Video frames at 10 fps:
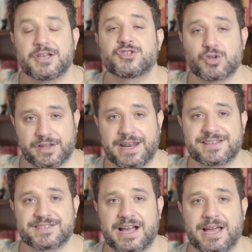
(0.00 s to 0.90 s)
So the
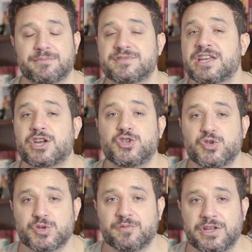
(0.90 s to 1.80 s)
next time, take a
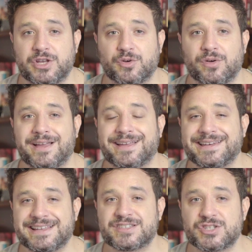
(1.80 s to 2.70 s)
YouTube video,
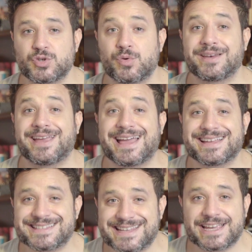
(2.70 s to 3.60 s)
listen to it,
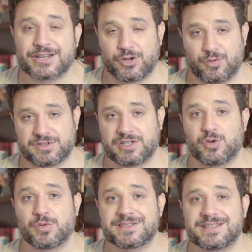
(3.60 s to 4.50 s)
and take notes, and you
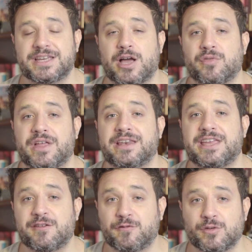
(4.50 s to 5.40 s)
will see how that
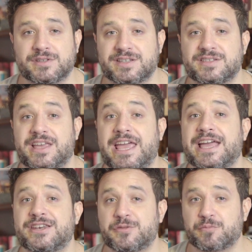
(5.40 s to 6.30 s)
influences
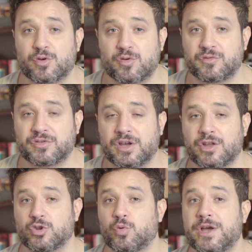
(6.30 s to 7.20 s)
and improves
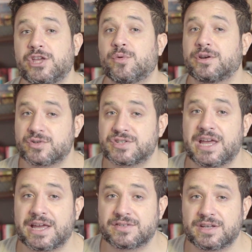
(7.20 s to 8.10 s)
the way you
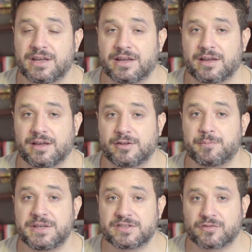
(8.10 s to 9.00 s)
understand the
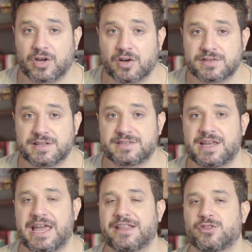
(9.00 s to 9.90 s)
piece of content
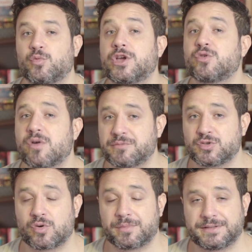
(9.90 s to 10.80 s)
and the way you
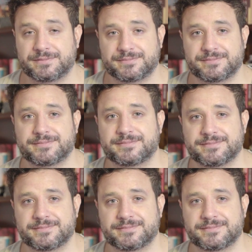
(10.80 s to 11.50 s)
absorb it.